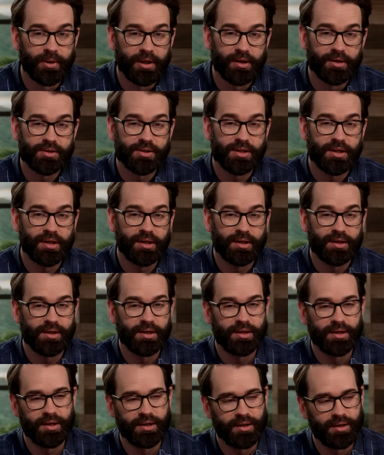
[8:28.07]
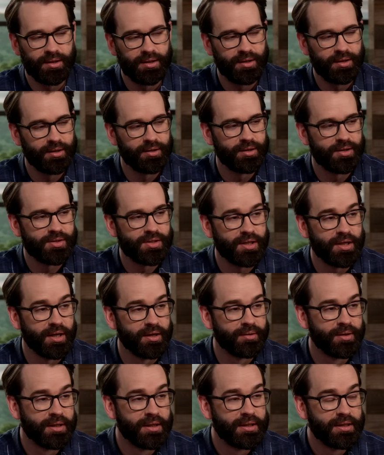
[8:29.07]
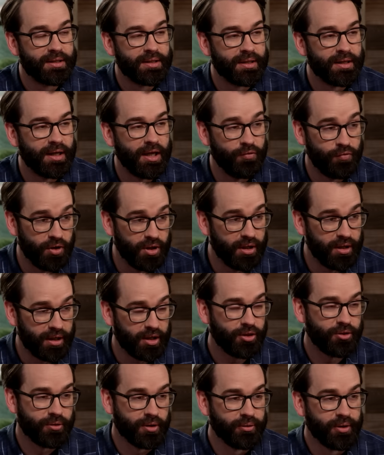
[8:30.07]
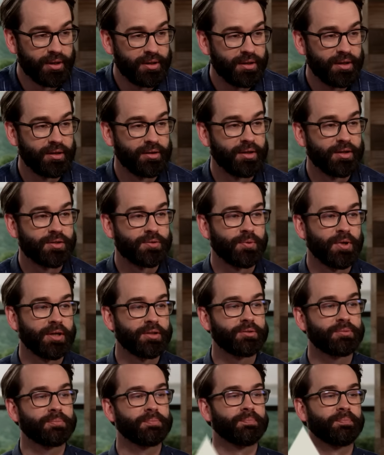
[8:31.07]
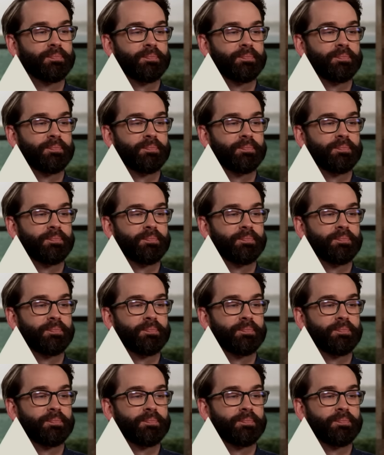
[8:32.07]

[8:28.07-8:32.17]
but here's here it is again. If you can get through it, here it is. Watch.